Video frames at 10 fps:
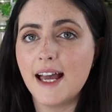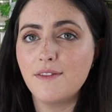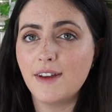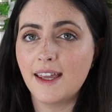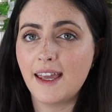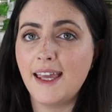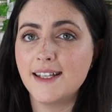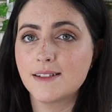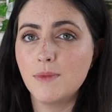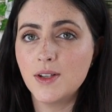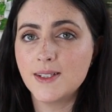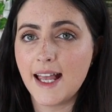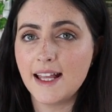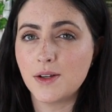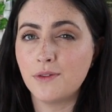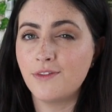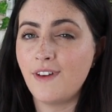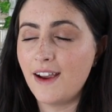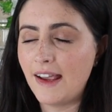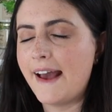having a small set of
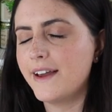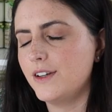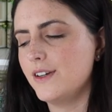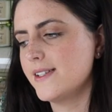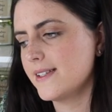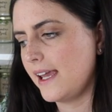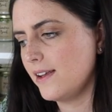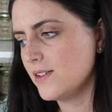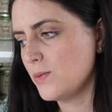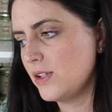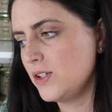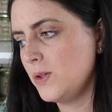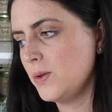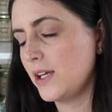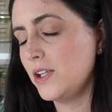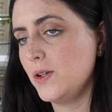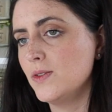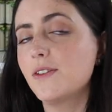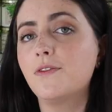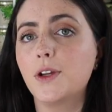very accurate scales scales which you can
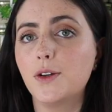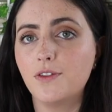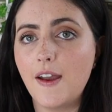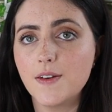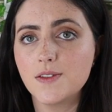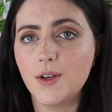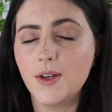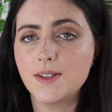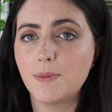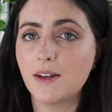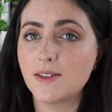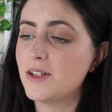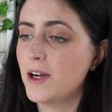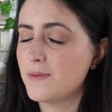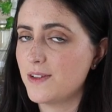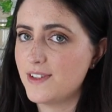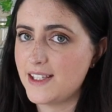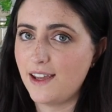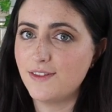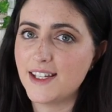use for your fragrance oils because in terms of
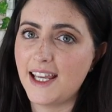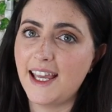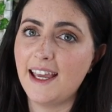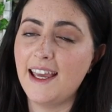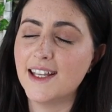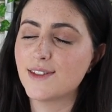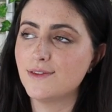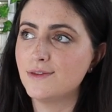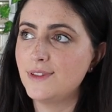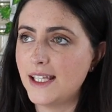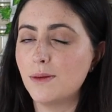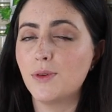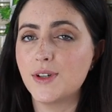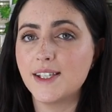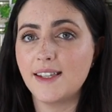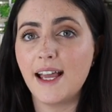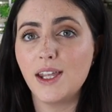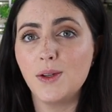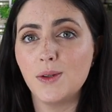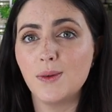safety it's really important that
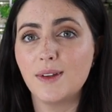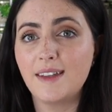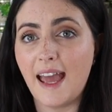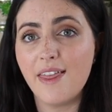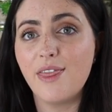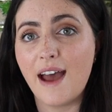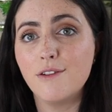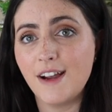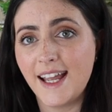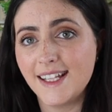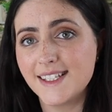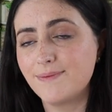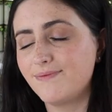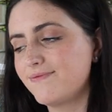you get that right.